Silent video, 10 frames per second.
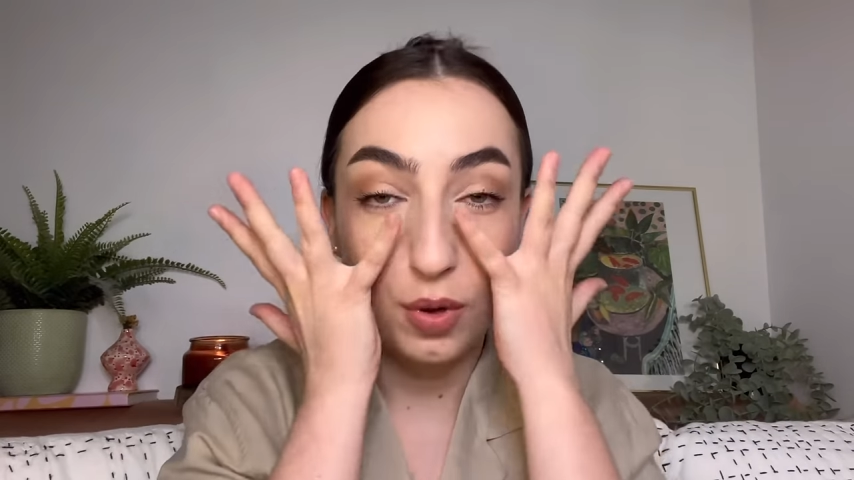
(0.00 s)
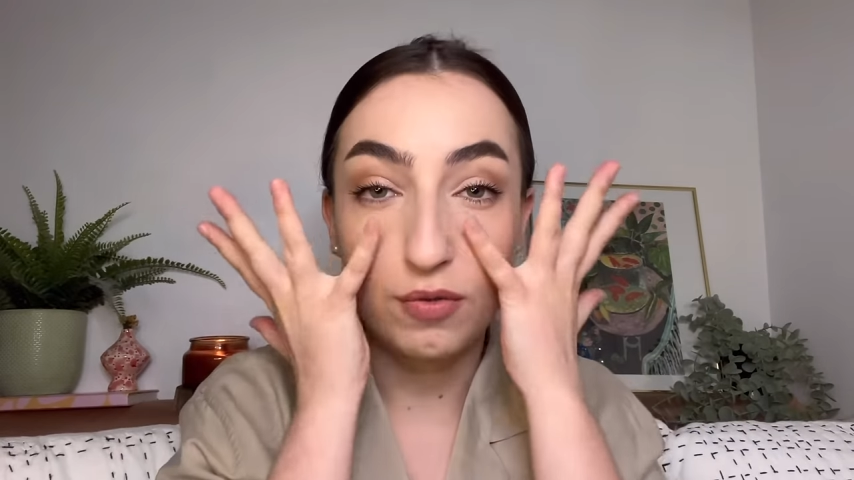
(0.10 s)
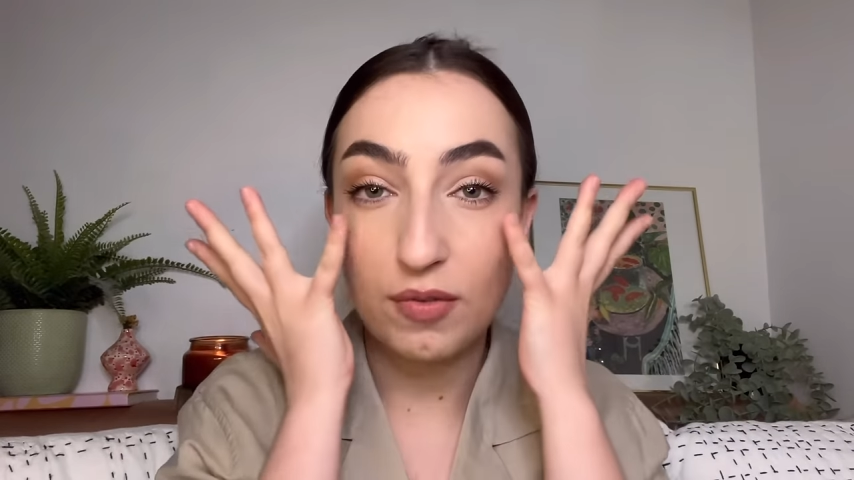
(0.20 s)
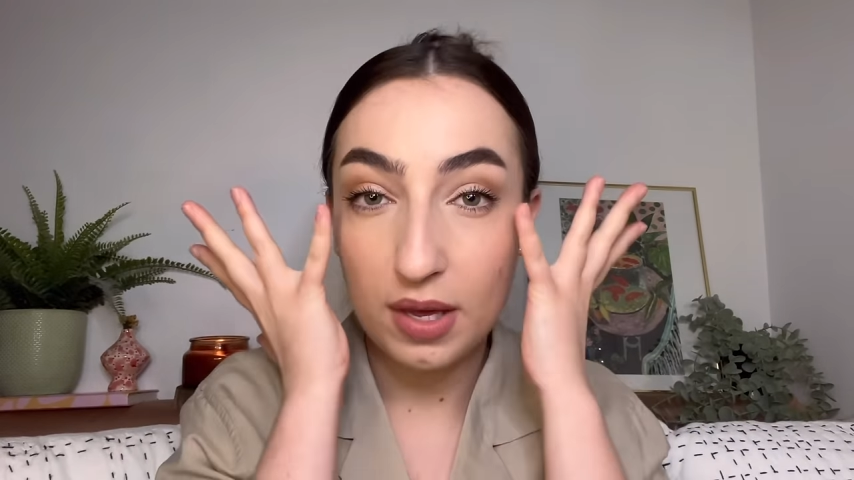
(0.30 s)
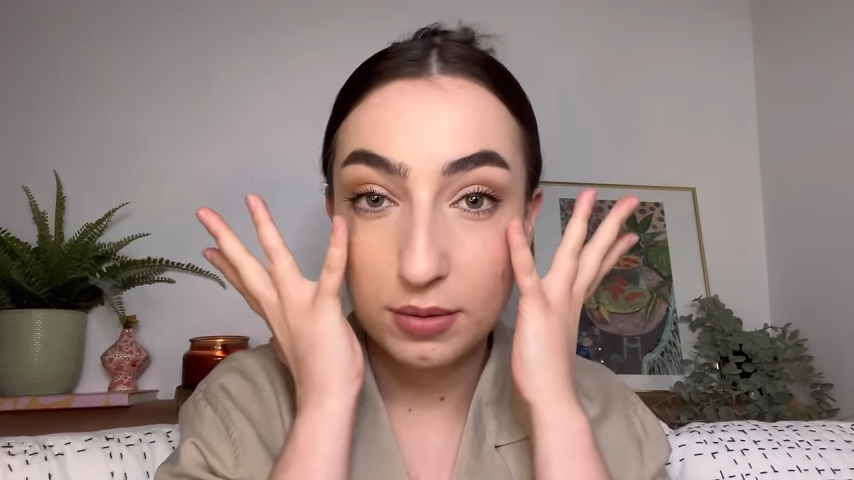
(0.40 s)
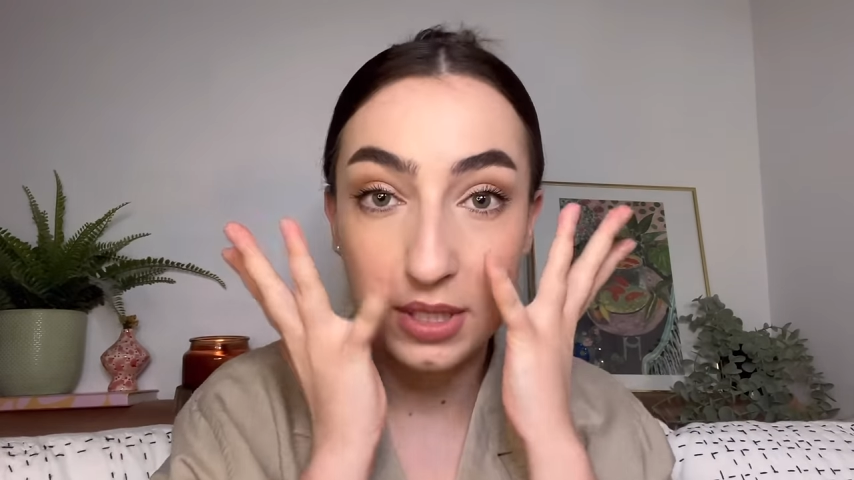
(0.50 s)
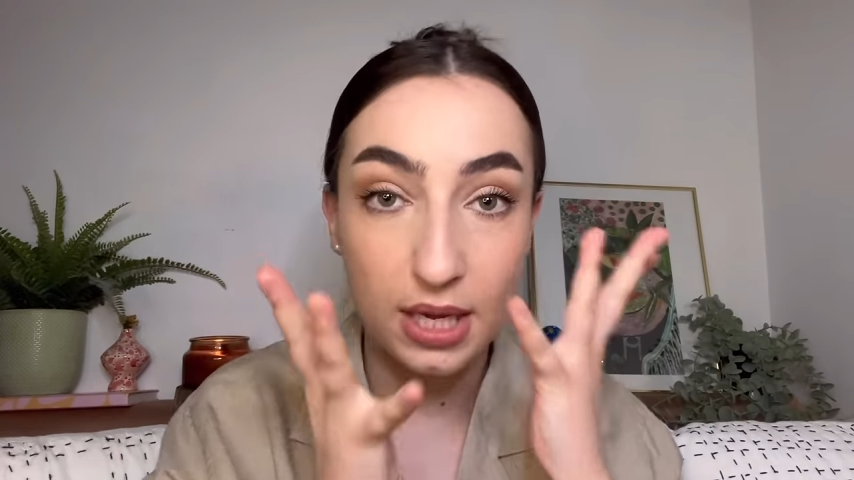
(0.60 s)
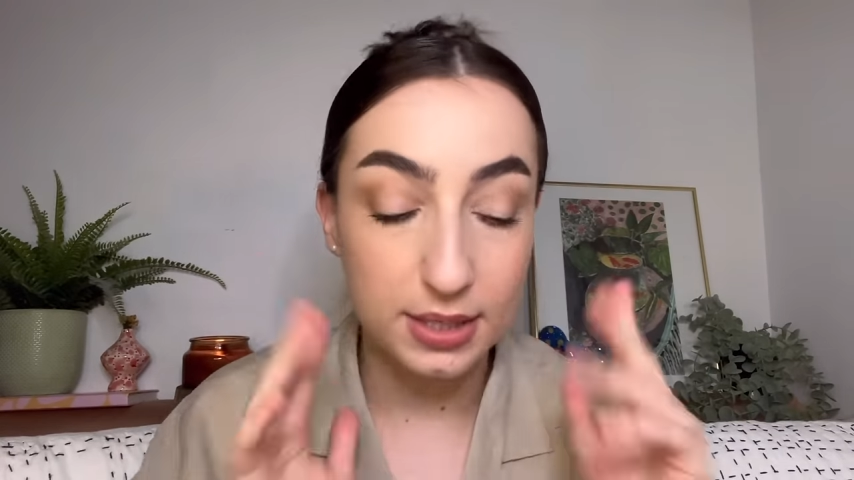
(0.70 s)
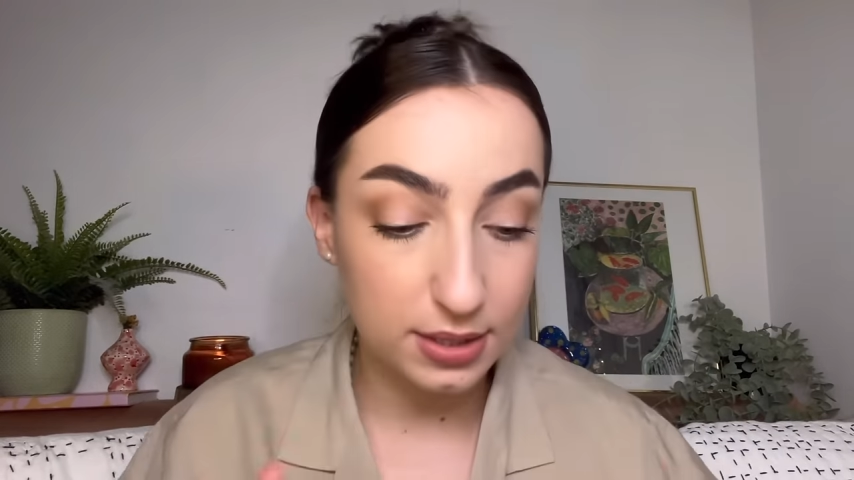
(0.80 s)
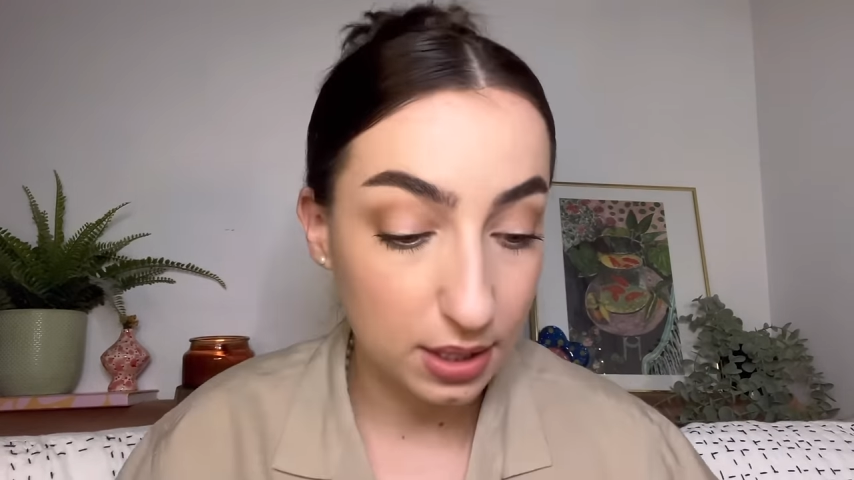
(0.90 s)
a
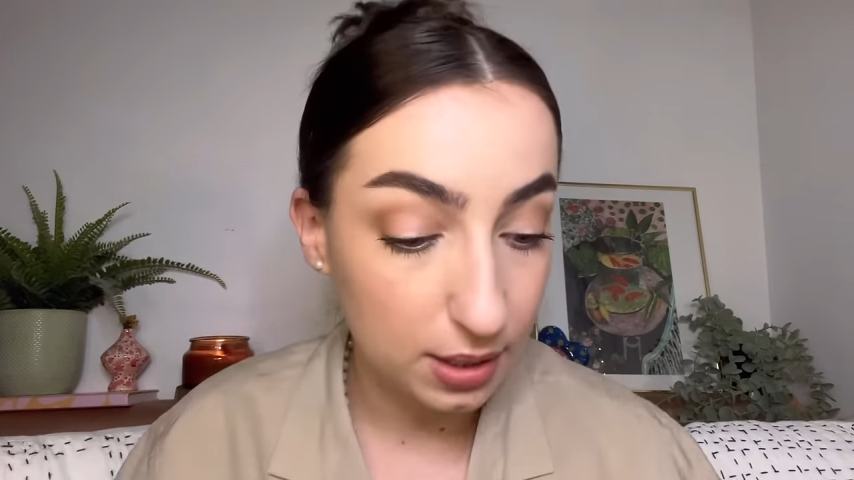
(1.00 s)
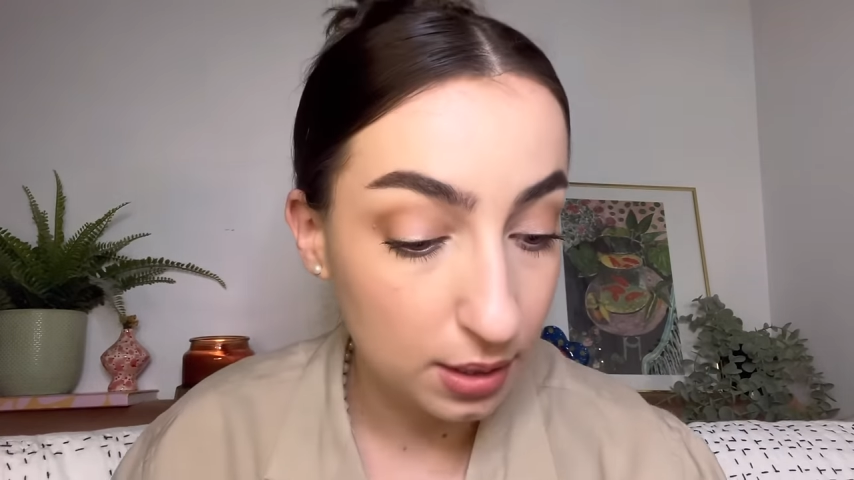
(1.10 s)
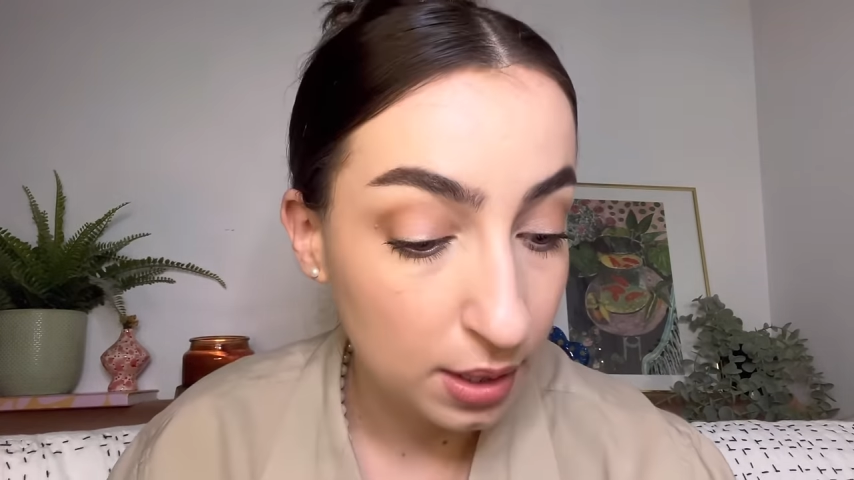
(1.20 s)
foundation.